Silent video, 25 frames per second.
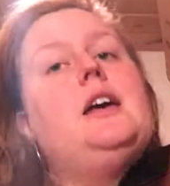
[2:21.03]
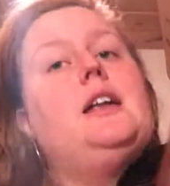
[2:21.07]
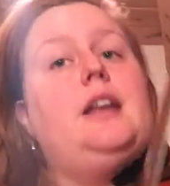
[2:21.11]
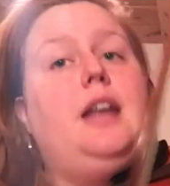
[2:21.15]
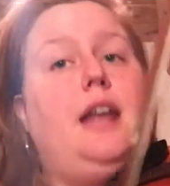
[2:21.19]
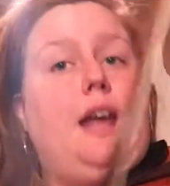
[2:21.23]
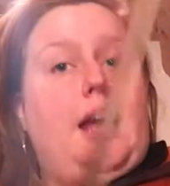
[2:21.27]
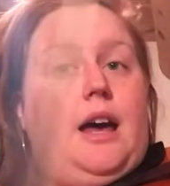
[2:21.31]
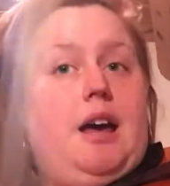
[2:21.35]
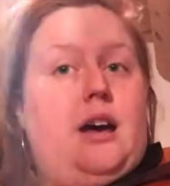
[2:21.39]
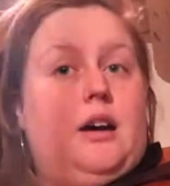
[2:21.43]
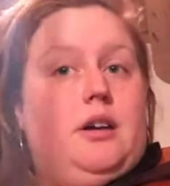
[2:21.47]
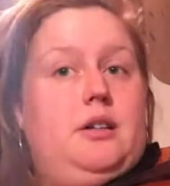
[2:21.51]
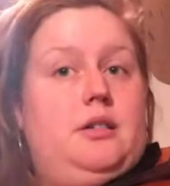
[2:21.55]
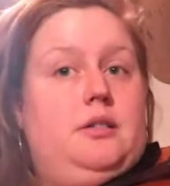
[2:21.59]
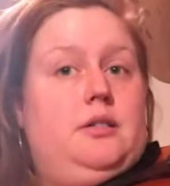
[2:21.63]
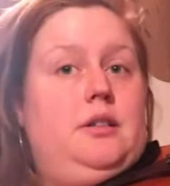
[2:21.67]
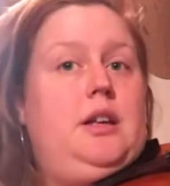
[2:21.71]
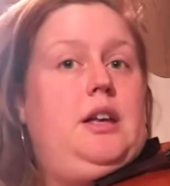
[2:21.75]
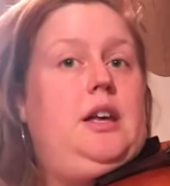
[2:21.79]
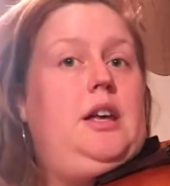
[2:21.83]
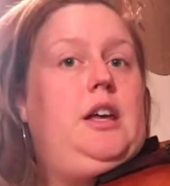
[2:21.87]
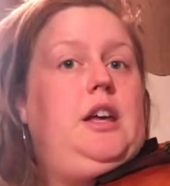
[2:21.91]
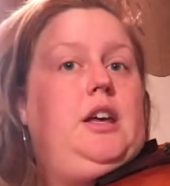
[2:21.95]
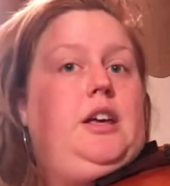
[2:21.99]
Now
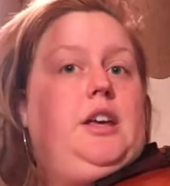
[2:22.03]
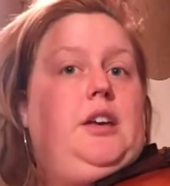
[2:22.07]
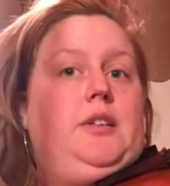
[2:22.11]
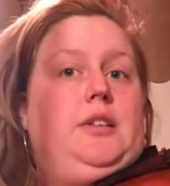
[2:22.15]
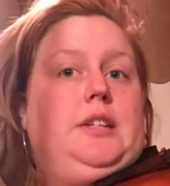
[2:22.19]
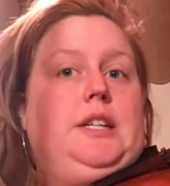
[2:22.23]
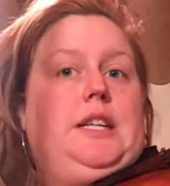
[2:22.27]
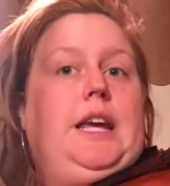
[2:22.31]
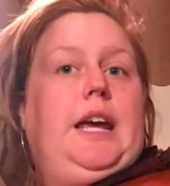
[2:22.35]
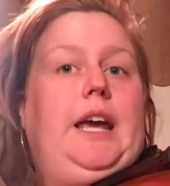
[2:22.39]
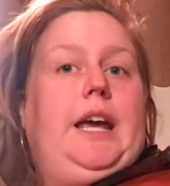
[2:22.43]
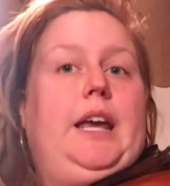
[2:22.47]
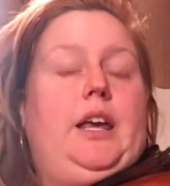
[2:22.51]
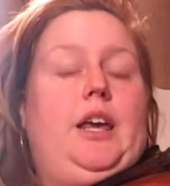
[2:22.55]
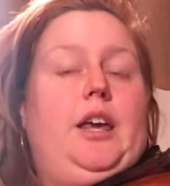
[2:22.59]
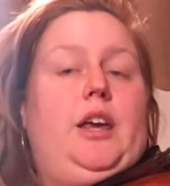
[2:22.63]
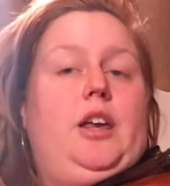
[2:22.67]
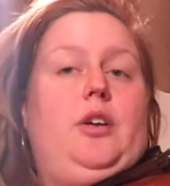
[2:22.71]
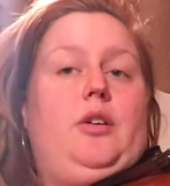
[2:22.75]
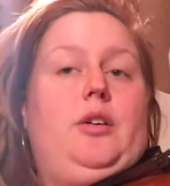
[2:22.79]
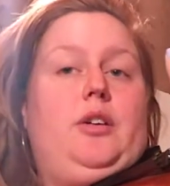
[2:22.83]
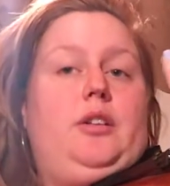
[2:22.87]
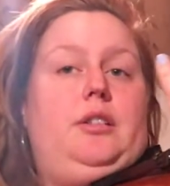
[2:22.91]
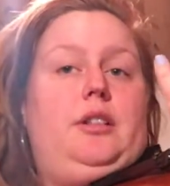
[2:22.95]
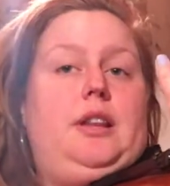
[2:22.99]
you take
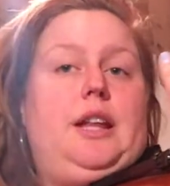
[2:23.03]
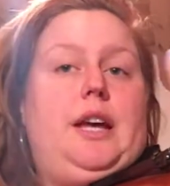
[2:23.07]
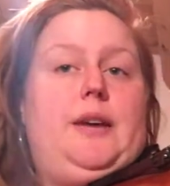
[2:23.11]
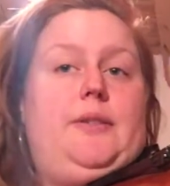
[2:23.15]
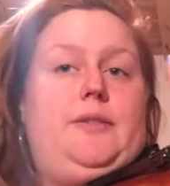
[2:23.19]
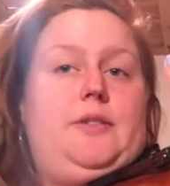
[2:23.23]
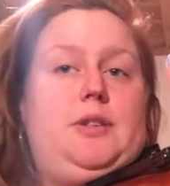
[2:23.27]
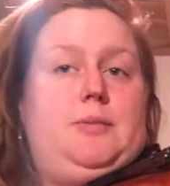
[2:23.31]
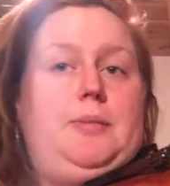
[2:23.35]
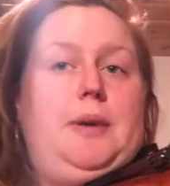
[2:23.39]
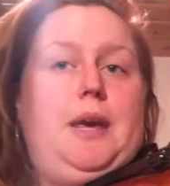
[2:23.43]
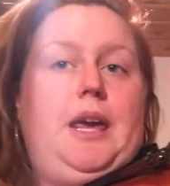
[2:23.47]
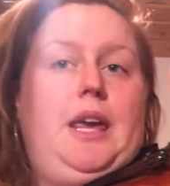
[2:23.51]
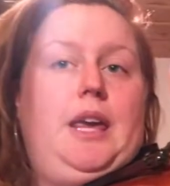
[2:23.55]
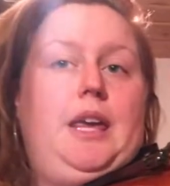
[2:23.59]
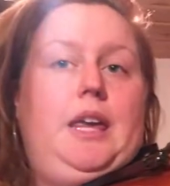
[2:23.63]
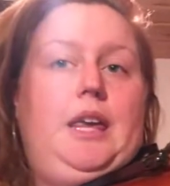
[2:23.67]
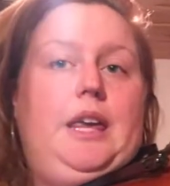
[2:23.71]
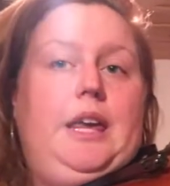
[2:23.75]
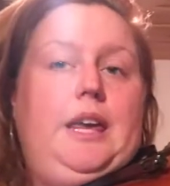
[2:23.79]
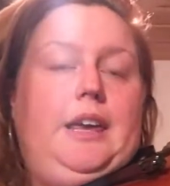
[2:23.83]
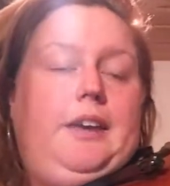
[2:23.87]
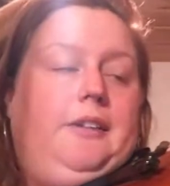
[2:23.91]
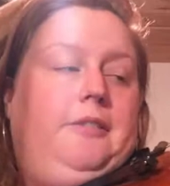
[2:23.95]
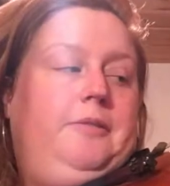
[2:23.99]
your left
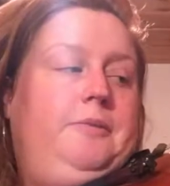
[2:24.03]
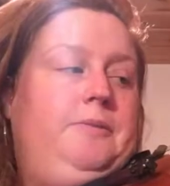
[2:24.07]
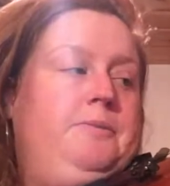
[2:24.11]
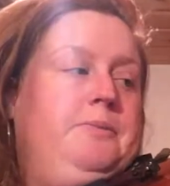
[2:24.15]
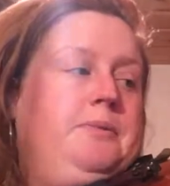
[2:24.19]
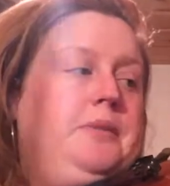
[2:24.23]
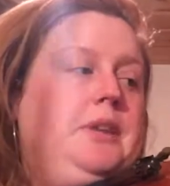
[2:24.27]
pinky